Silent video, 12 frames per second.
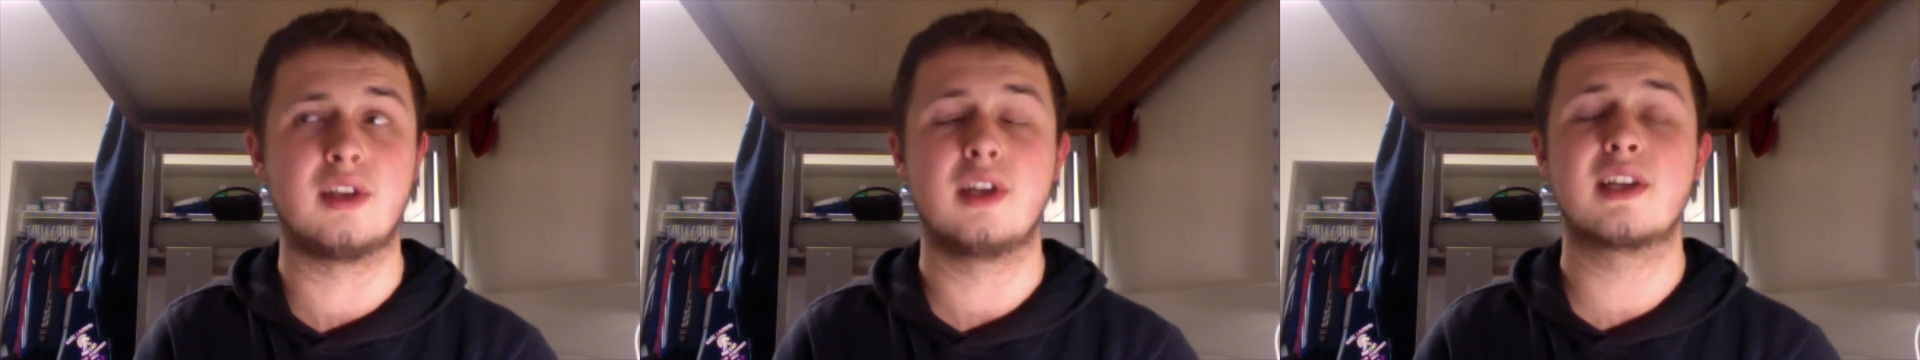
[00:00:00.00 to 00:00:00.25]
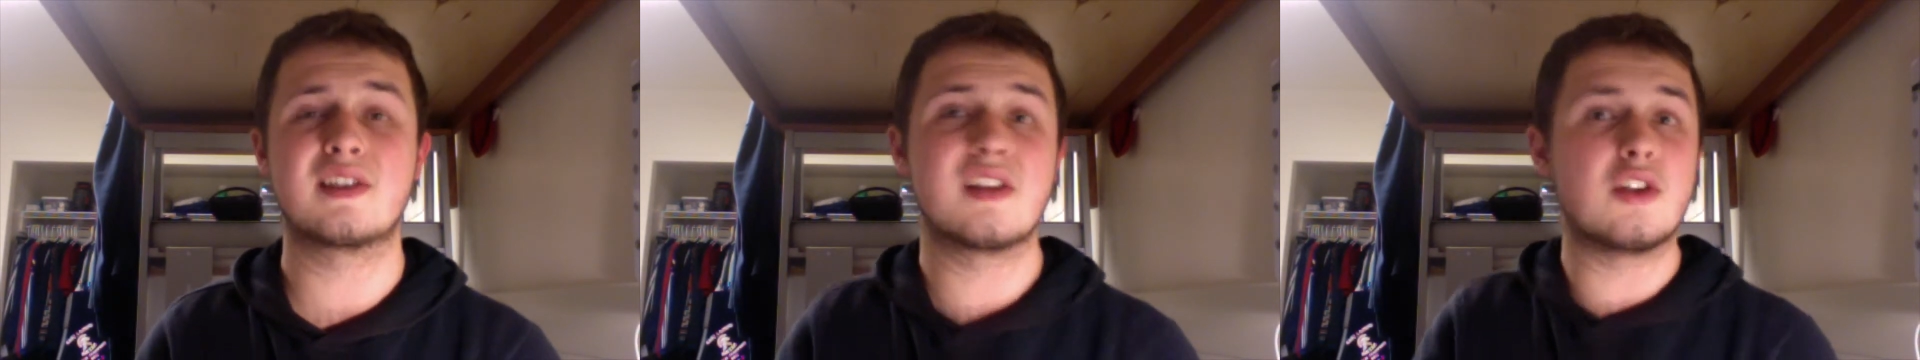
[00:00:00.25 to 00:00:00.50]

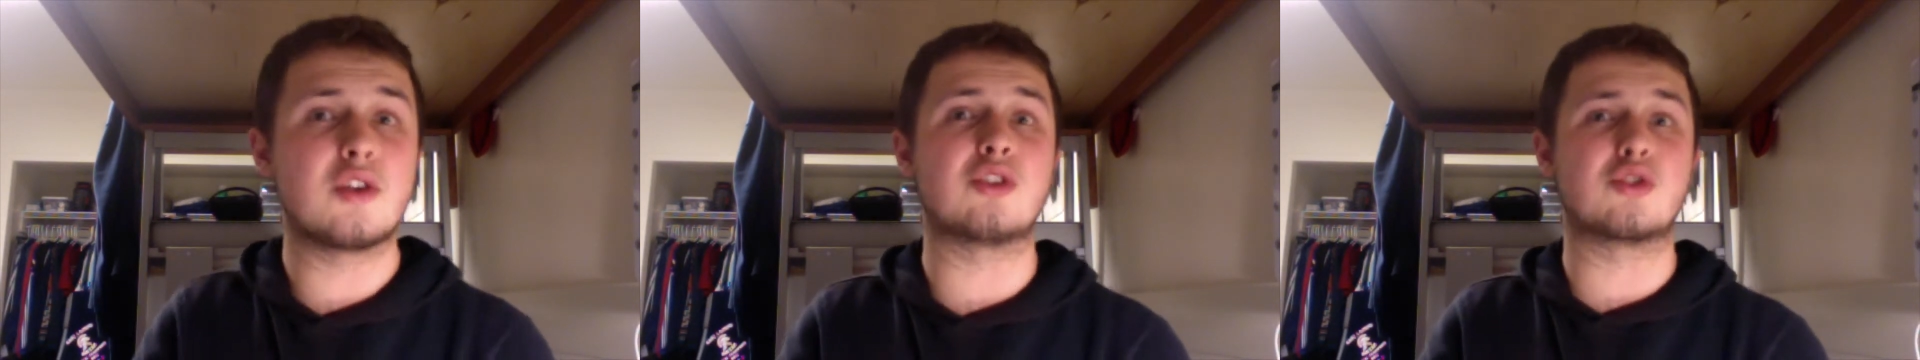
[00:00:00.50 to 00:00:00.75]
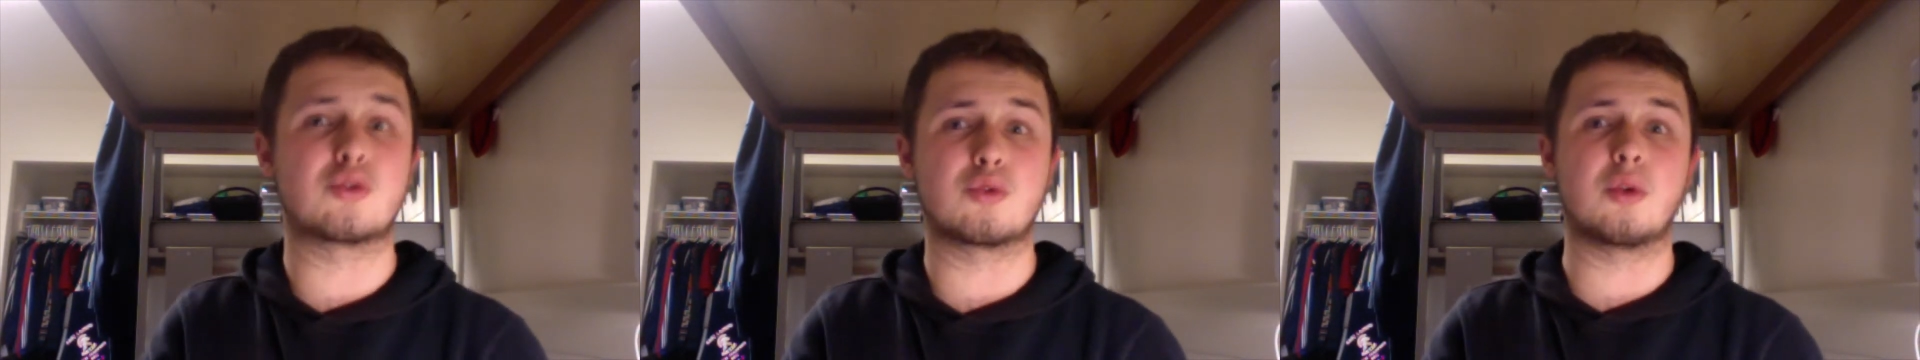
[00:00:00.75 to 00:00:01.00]
because then you can
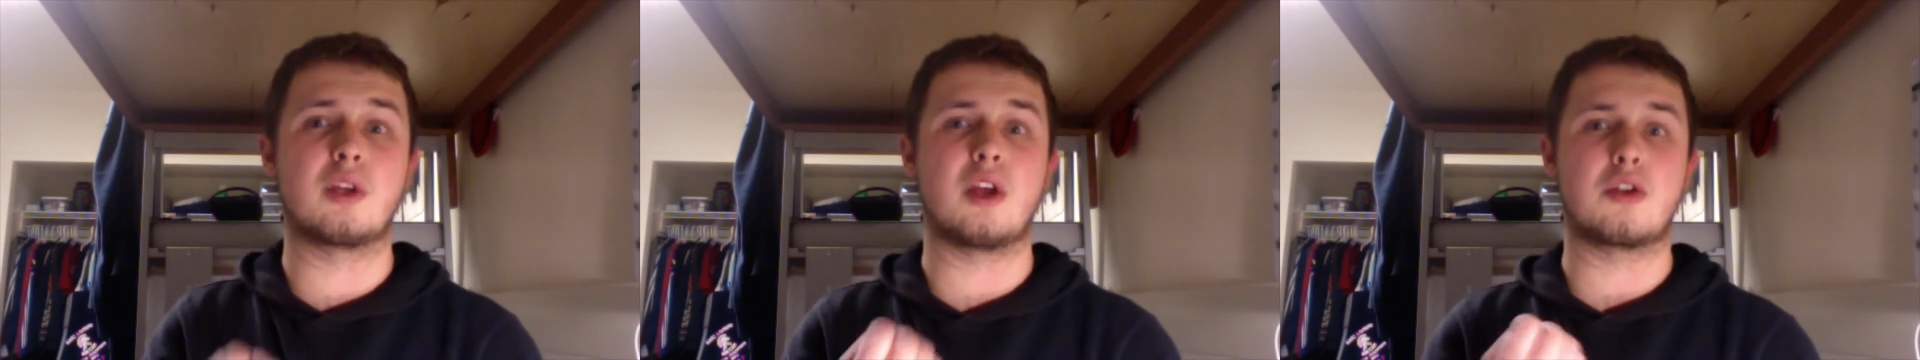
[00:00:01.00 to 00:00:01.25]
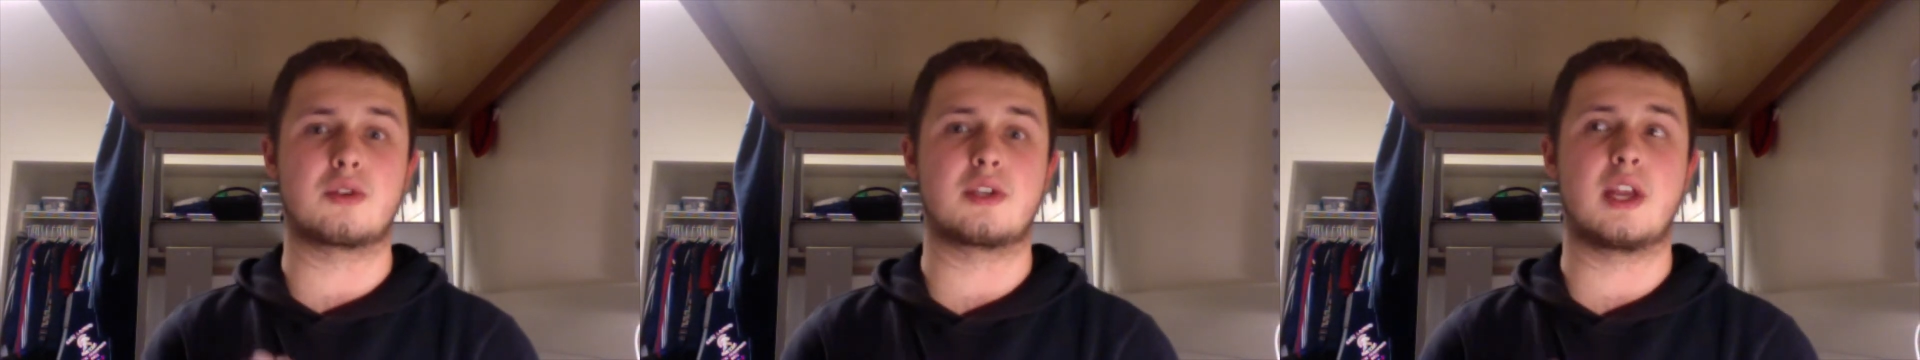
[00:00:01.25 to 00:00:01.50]
truly
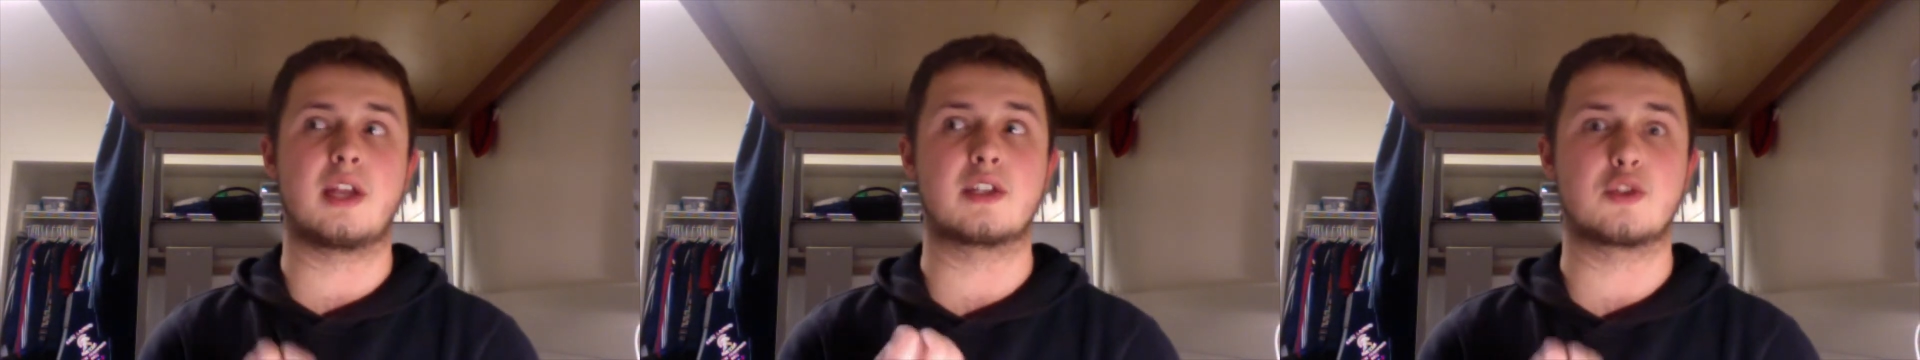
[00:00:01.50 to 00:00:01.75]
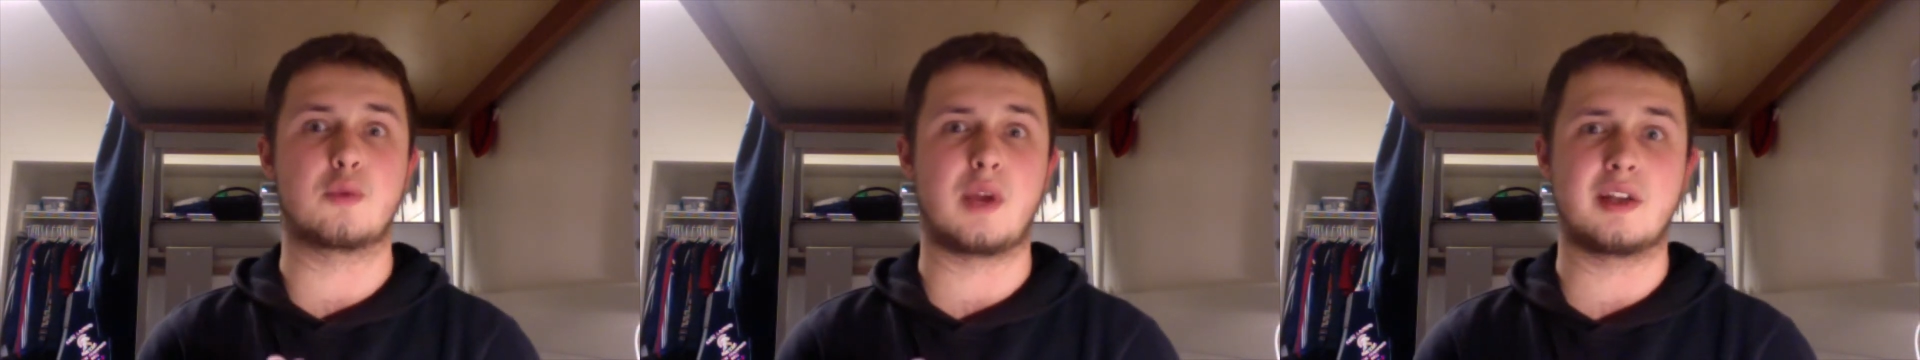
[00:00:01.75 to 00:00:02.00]
understand its
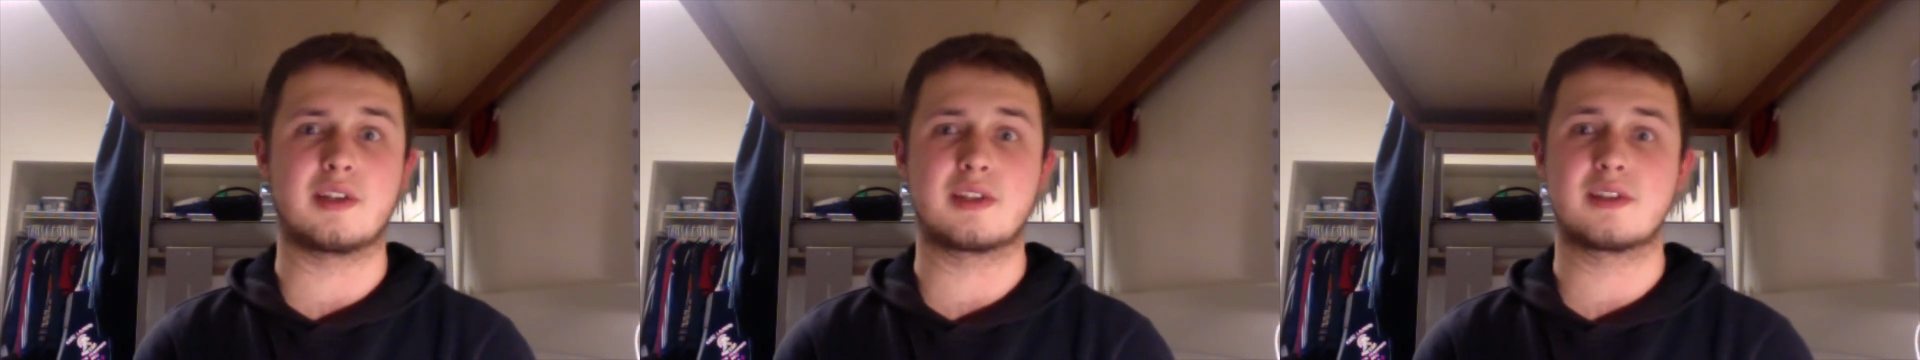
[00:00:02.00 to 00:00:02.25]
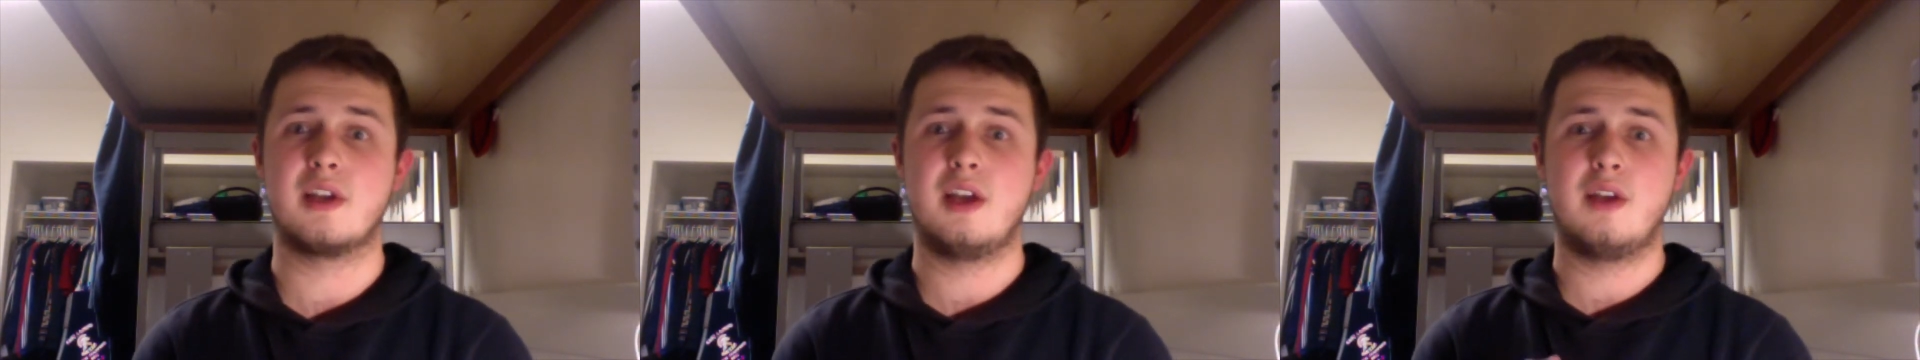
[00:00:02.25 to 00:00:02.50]
greatness.